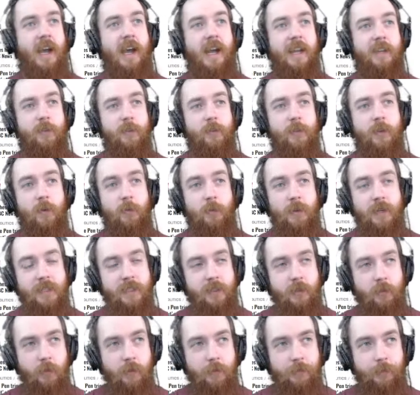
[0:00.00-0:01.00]
I don't know
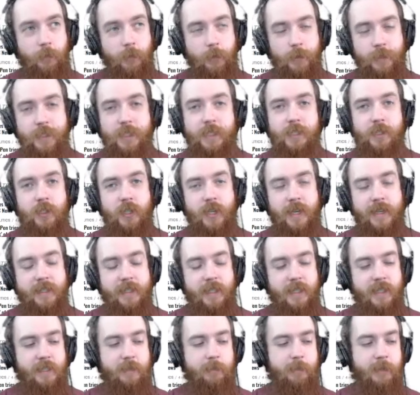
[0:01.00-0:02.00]
what sort of 4D
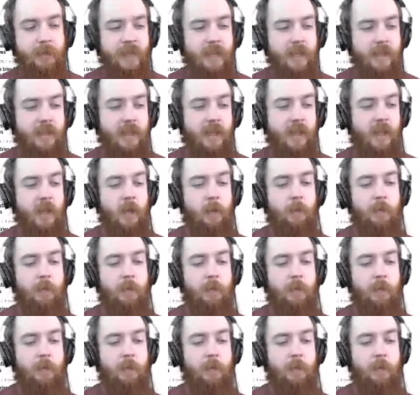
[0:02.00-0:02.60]
chess he's playing,